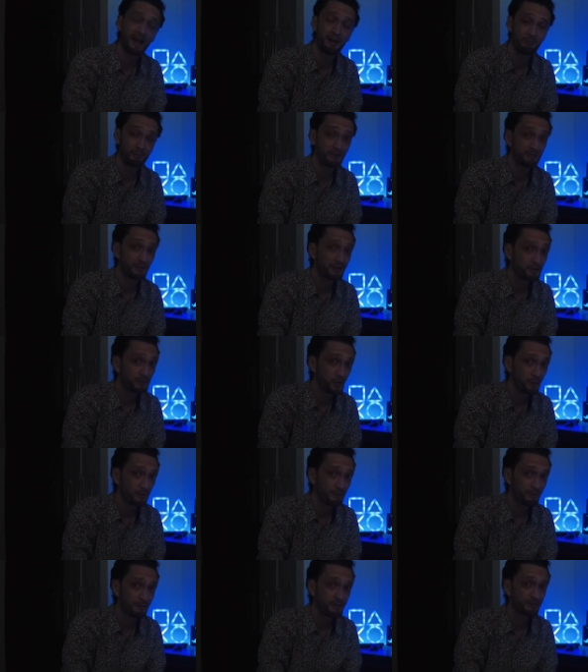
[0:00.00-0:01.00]
with my
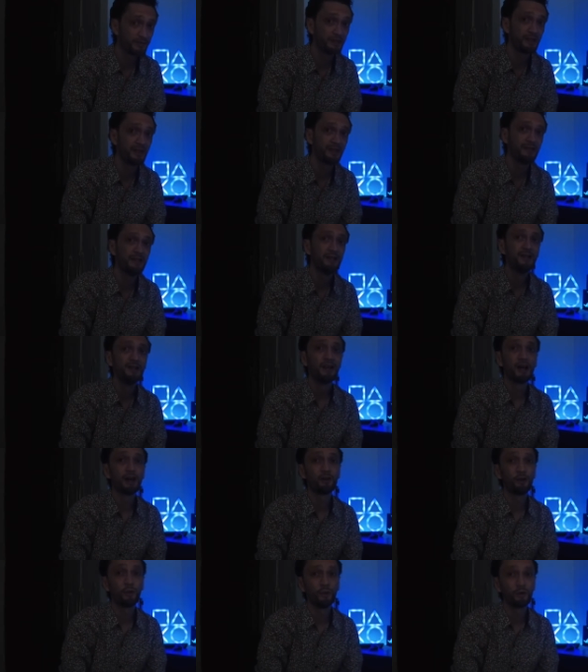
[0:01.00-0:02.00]
job recently,
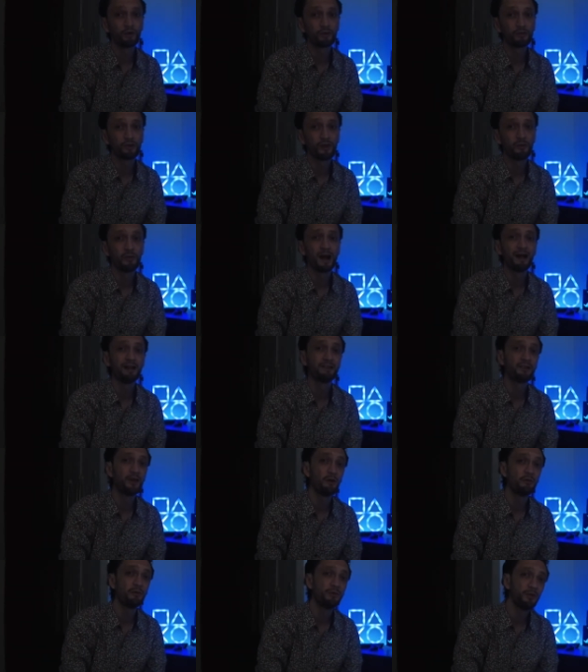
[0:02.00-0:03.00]
and also I
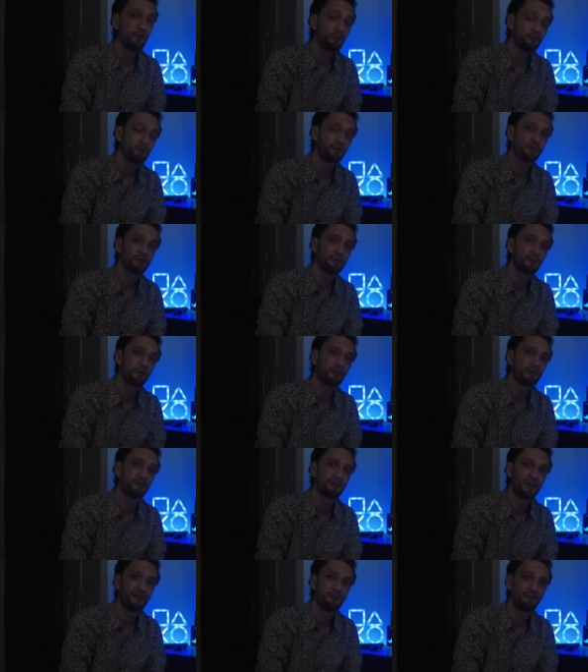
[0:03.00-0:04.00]
don't use the
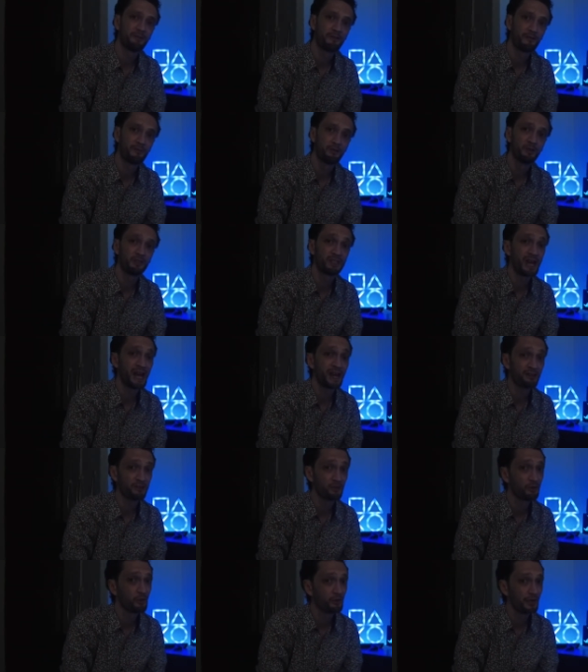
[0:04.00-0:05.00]
Cronus Zen very much
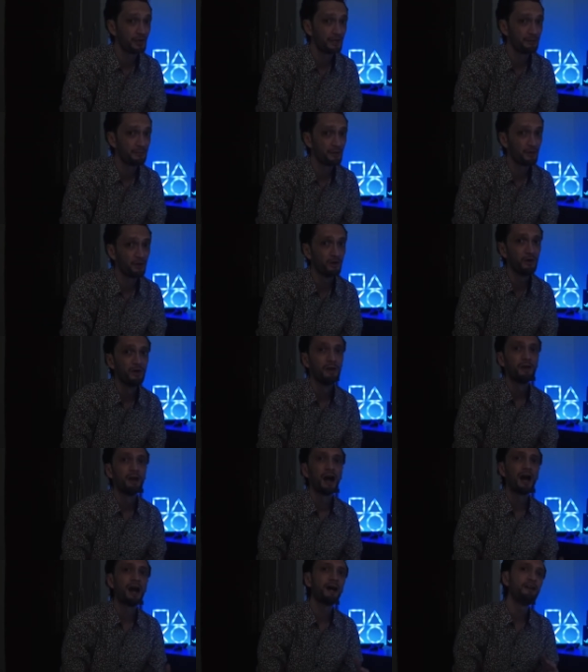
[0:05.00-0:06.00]
at all anymore.
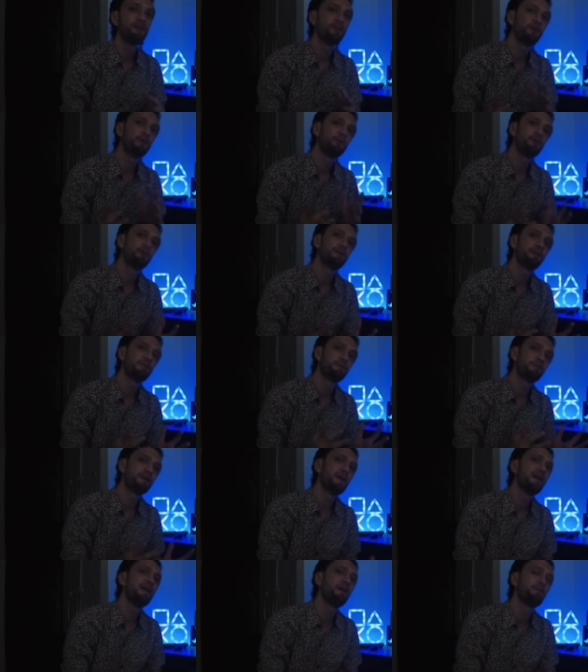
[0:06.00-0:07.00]
I used it
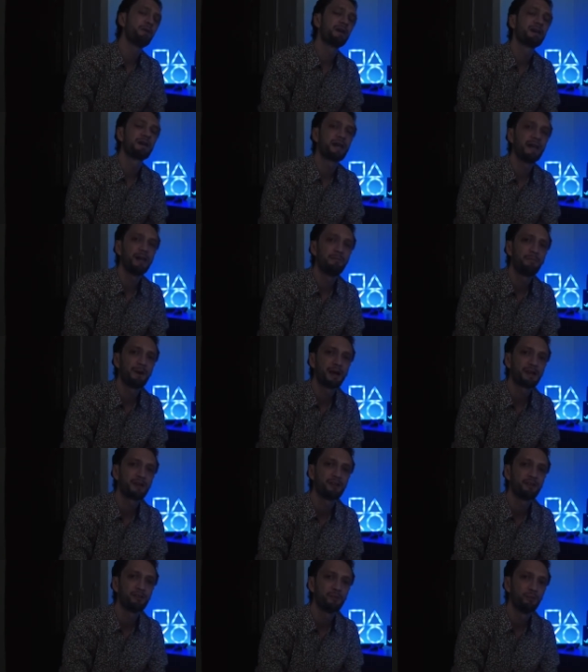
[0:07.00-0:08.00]
really when I came
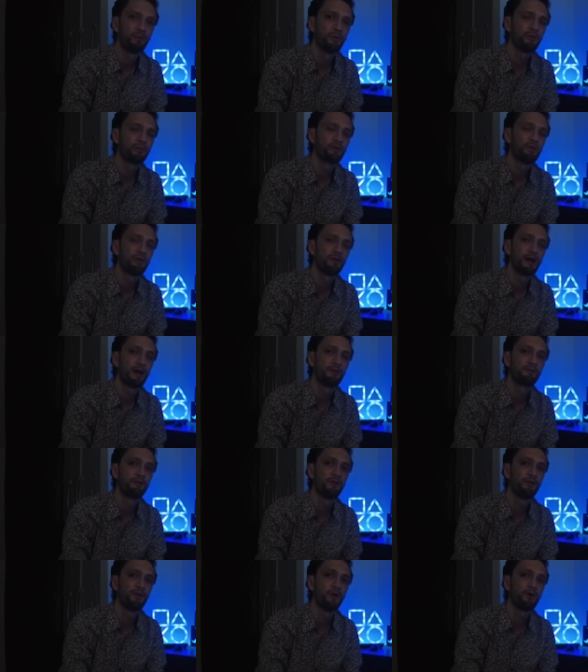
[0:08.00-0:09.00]
back into Warzone
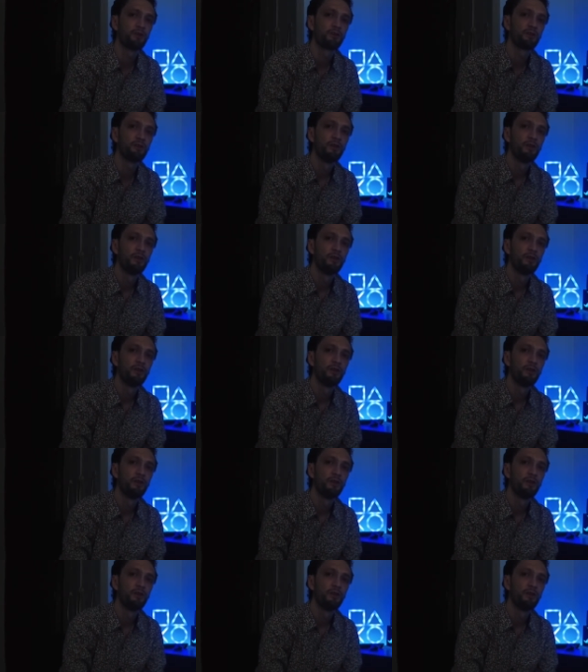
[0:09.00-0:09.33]
after not